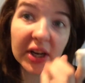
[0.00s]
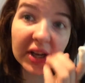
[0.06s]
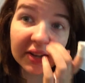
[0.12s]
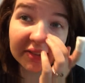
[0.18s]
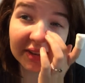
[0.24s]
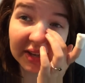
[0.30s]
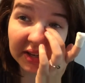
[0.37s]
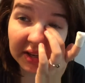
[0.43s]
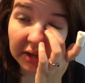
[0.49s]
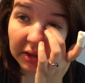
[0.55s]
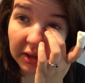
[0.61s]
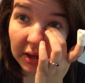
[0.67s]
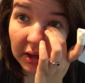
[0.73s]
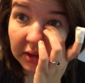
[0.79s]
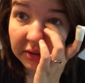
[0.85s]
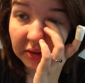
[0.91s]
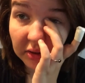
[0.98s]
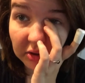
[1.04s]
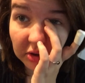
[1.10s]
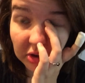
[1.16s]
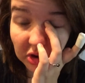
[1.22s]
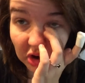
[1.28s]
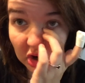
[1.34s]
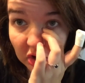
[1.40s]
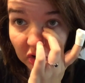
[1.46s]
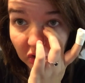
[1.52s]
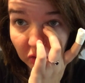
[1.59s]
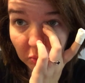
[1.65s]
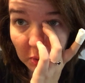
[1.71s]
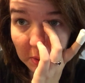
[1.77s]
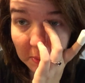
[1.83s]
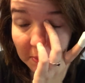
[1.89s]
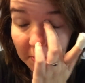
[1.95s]
because I gotta I also have to change
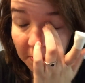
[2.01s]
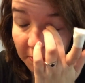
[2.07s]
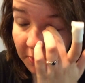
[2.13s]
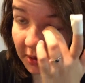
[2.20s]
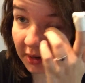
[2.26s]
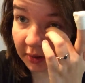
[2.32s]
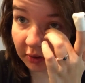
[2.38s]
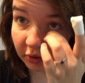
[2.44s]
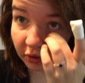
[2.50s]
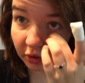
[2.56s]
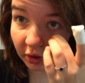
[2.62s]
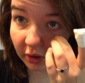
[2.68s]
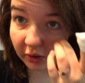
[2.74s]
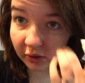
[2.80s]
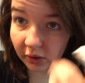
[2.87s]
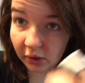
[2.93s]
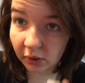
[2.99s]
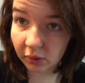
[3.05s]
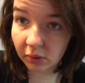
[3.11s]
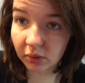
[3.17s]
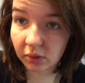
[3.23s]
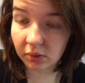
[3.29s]
my bandage really soon,